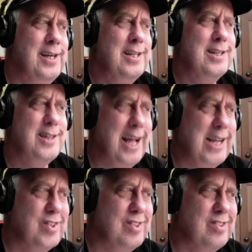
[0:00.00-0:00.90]

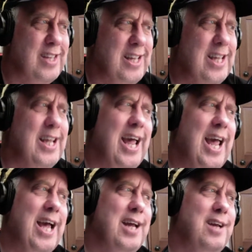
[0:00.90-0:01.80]
licensing
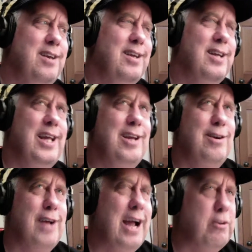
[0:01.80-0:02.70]
and
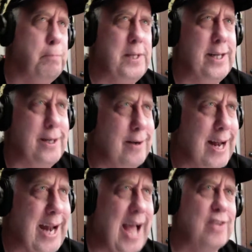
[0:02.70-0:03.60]
high-speed
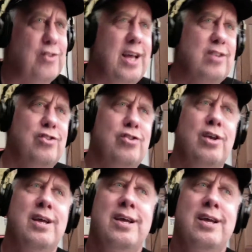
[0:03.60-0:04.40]
internet access